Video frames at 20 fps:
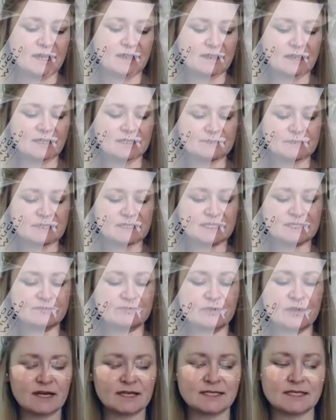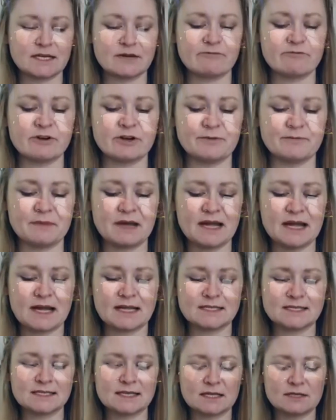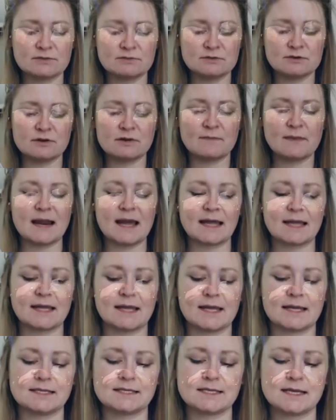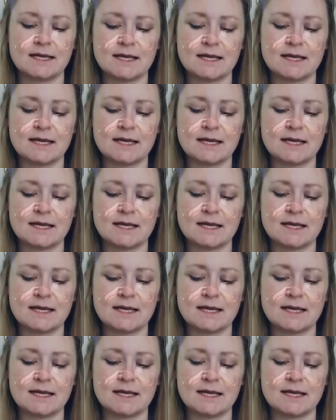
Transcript: that's been sprayed in a room and settled on a blanket,